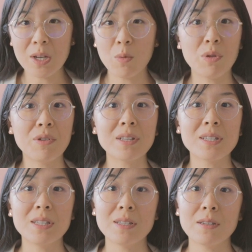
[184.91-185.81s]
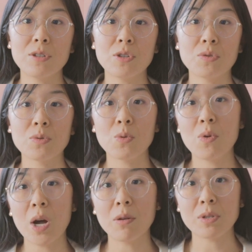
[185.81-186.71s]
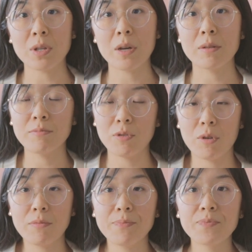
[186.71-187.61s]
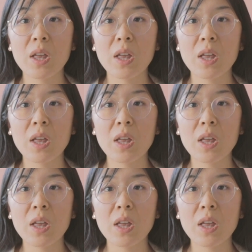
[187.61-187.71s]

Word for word: whether that's inside sessions or outside you know